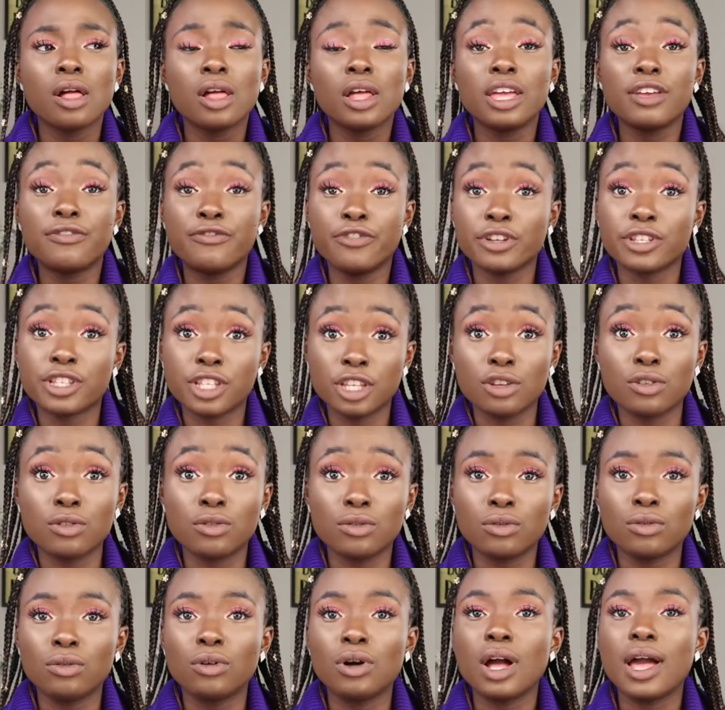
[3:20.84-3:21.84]
if you're
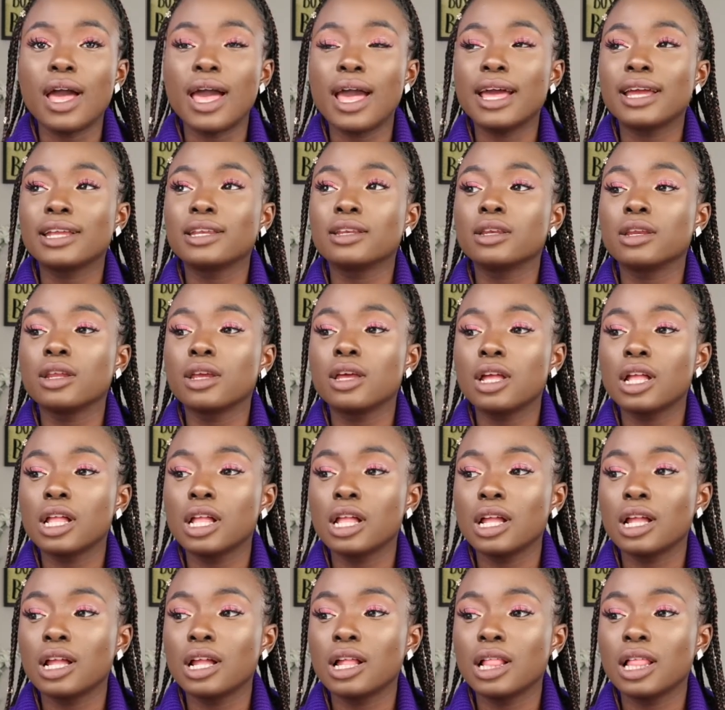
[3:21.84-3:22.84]
single. And
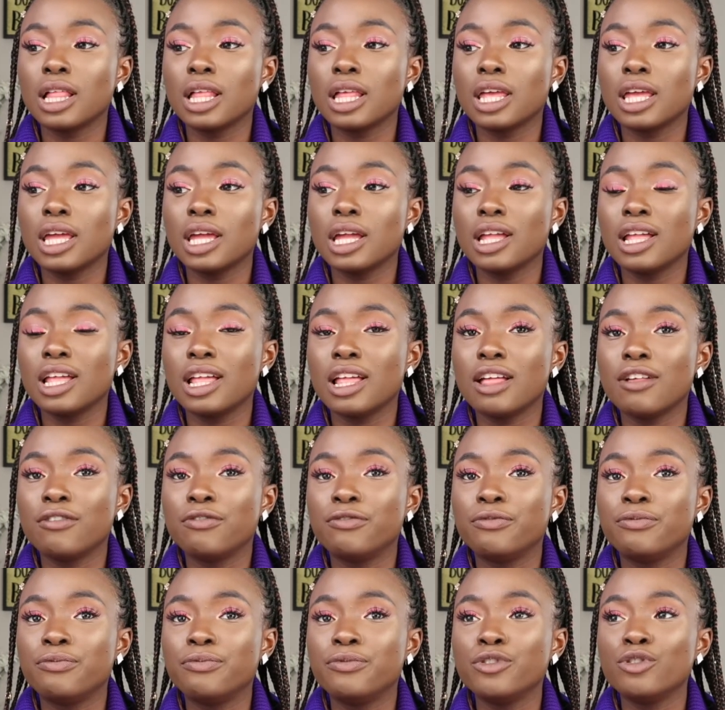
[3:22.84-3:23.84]
if
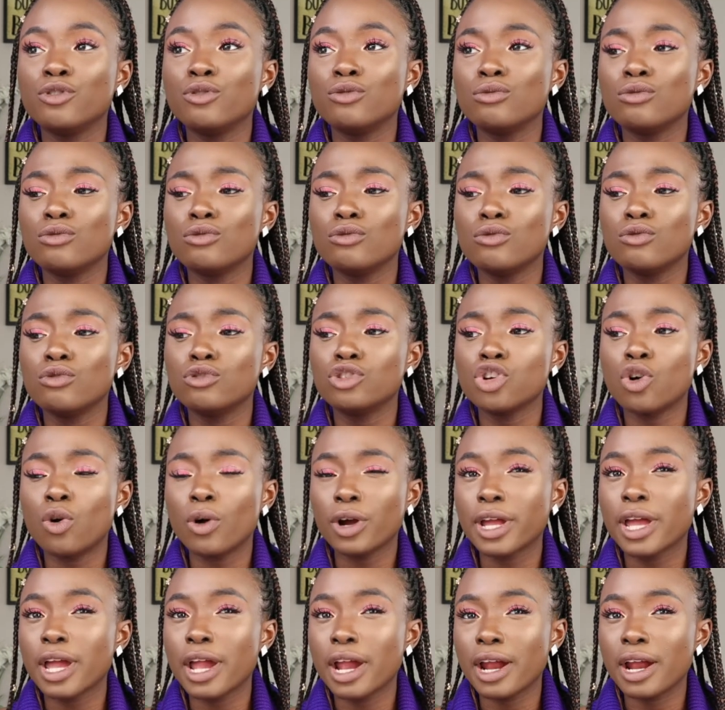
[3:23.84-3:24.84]
you
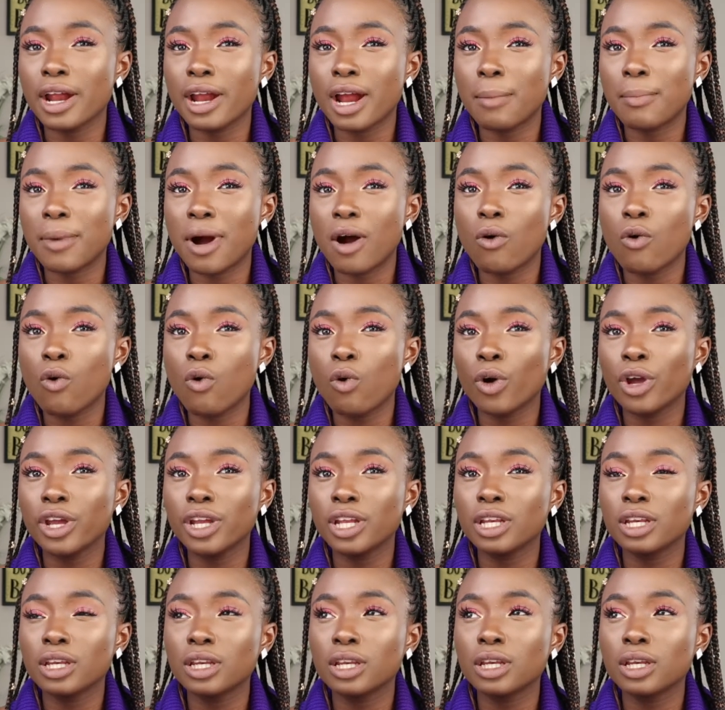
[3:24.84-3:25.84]
don't care about
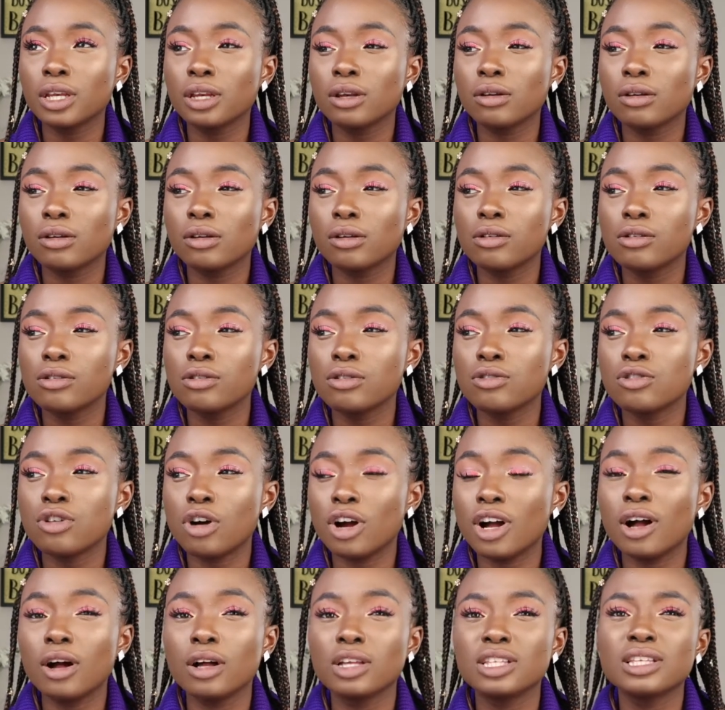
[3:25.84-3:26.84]
owing, no,
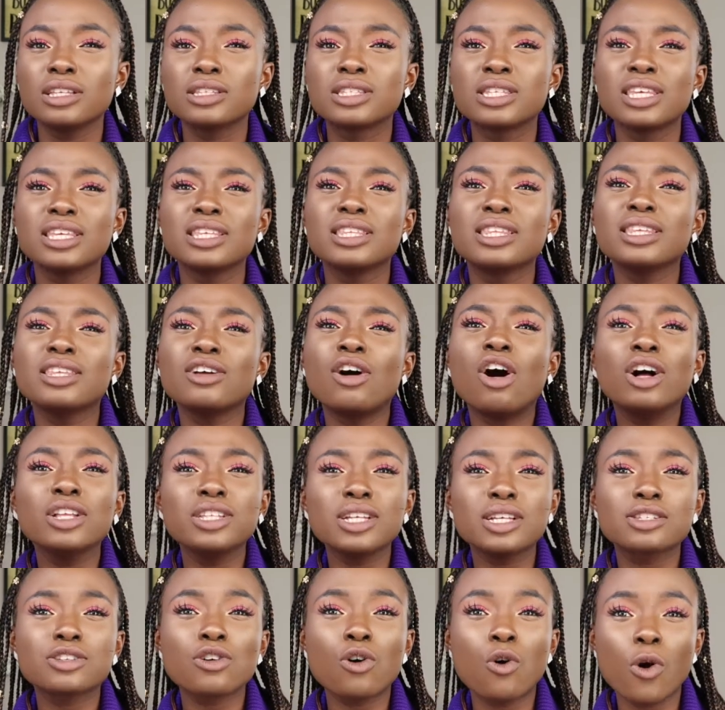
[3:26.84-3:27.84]
see, all
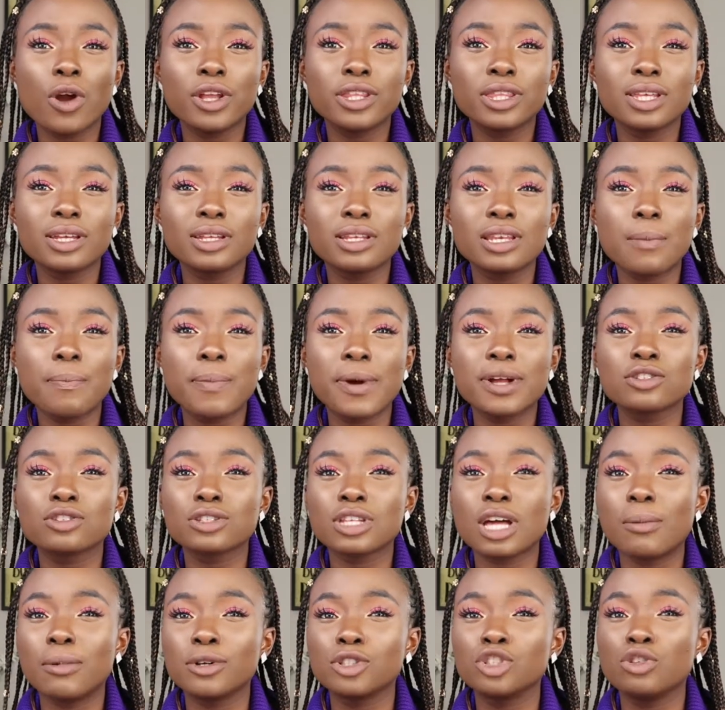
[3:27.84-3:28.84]
this owing thing depends on
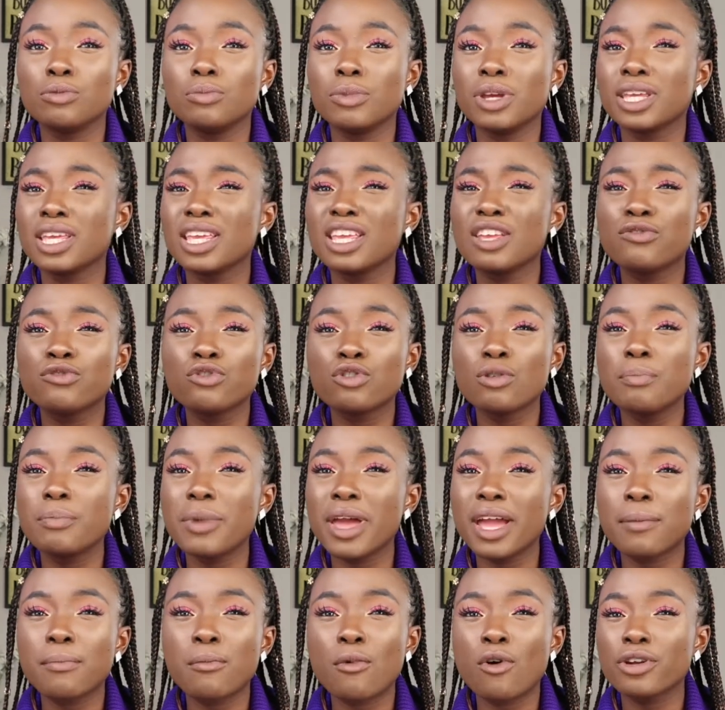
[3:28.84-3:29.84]
how much you make. If you
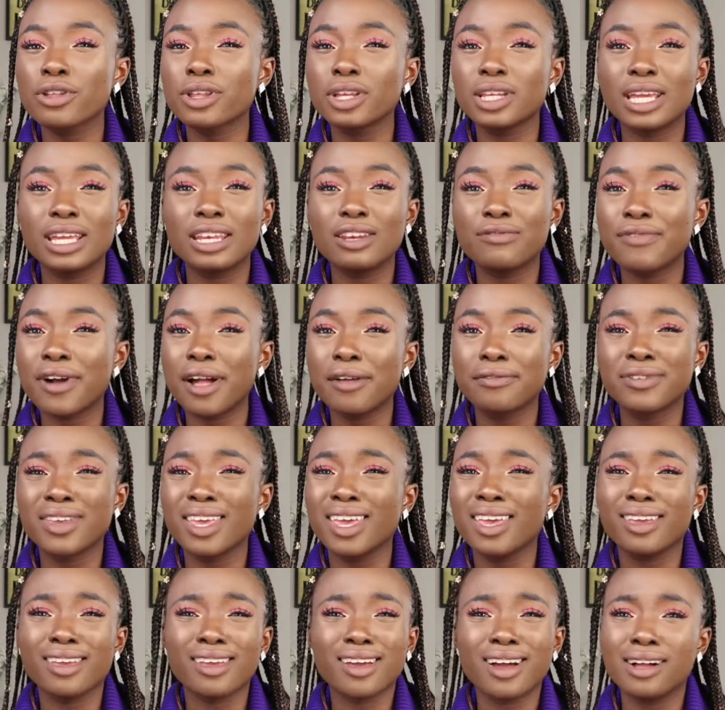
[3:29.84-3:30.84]
make more than
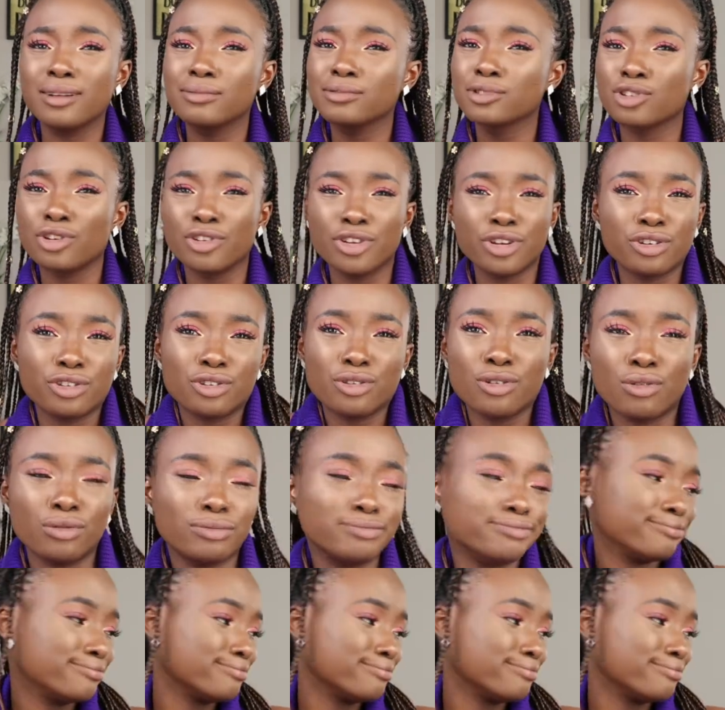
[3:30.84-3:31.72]
85K, I'm sorry, you're gonna owe.